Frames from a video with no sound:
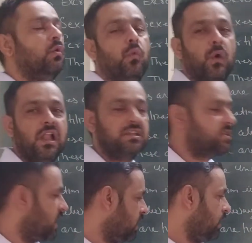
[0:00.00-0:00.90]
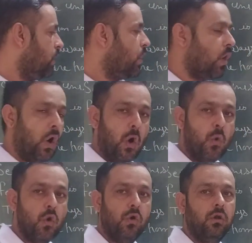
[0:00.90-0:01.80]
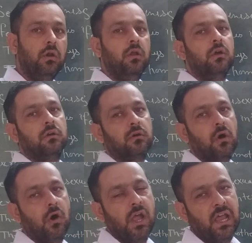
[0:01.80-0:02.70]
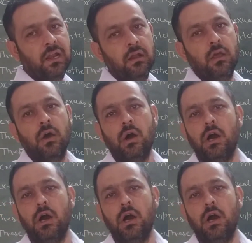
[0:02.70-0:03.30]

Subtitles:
vulture, owl, quail,